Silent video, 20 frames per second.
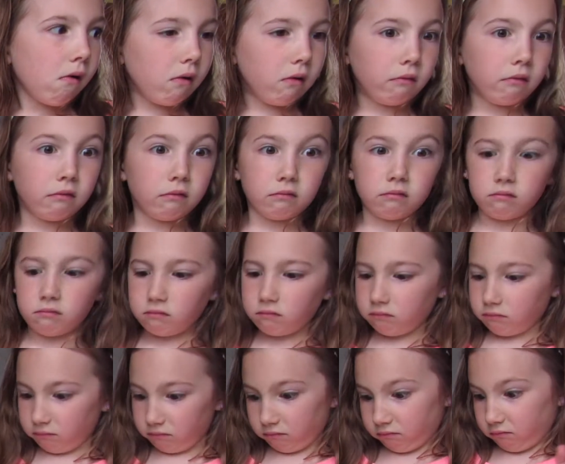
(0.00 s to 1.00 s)

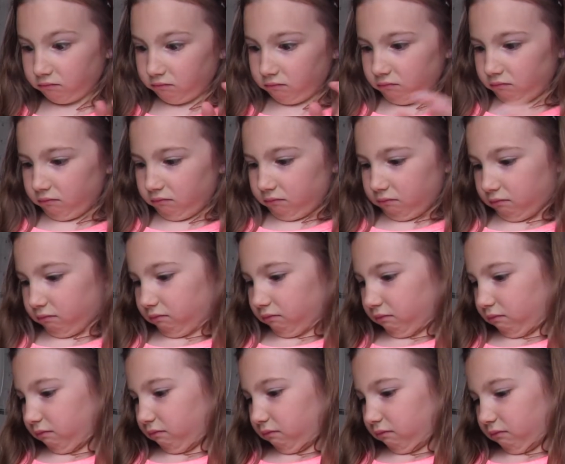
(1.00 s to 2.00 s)
I thought you didn't want
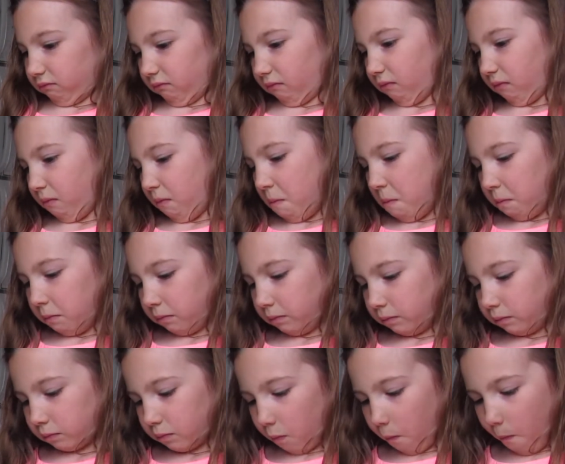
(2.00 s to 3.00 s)
one. Did,
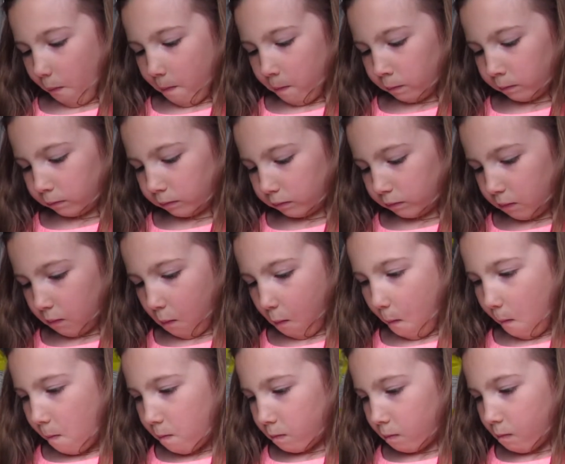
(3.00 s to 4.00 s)
yeah, I put it in the
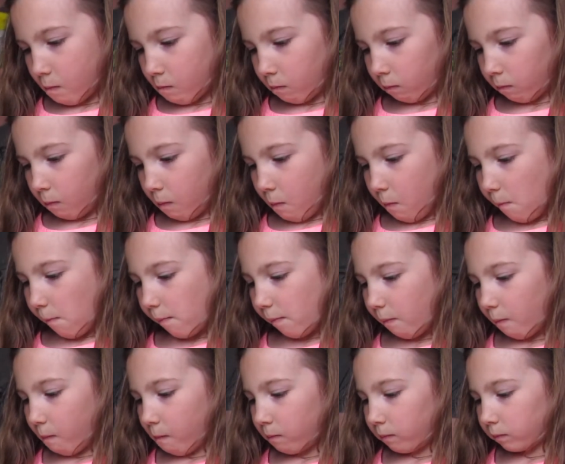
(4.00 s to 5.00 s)
fridge. No, you
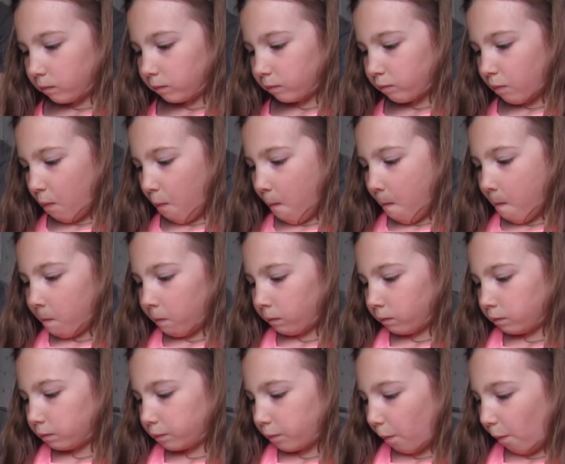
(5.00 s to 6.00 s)
said there were two apple
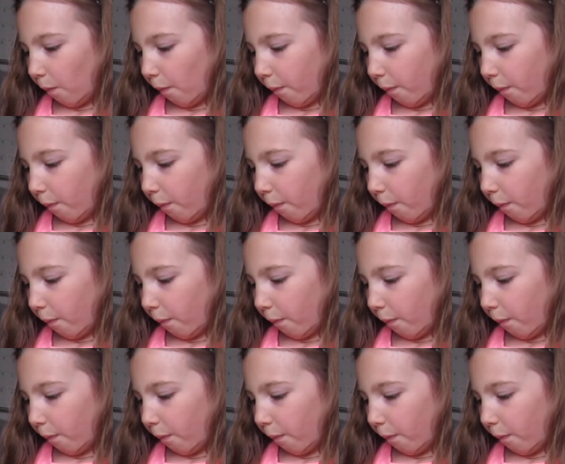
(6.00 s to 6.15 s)
pies for you, and I